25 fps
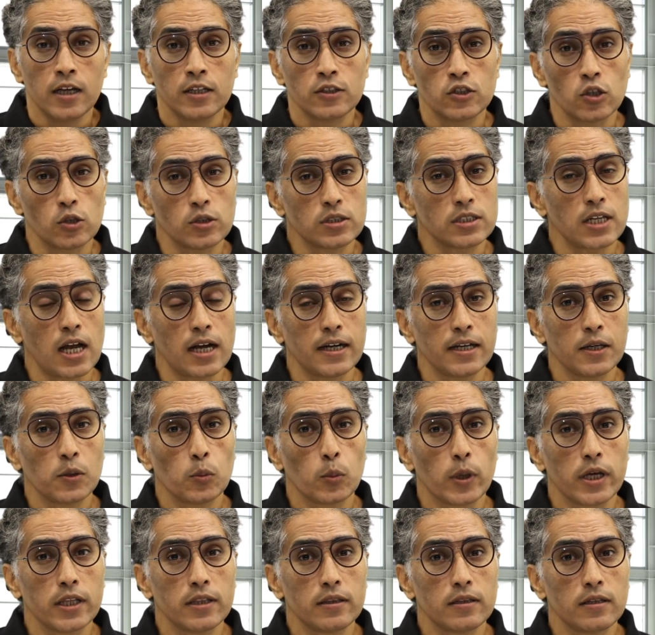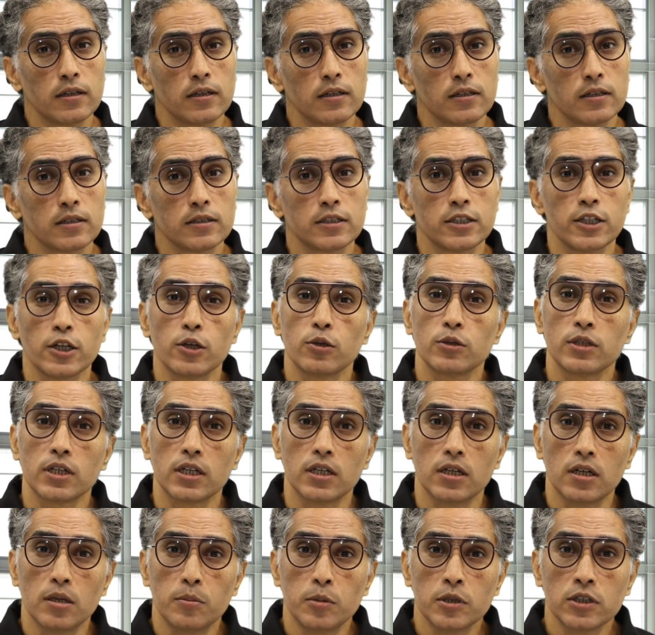So starting with the
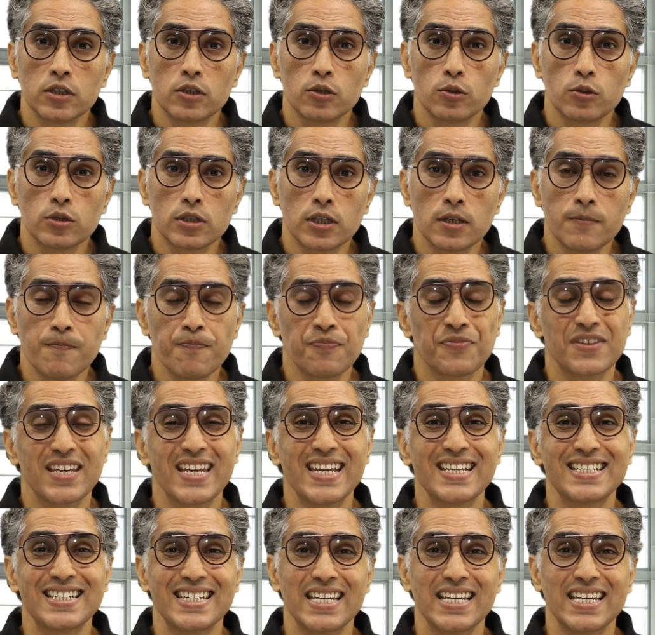Toyota urban cruiser, it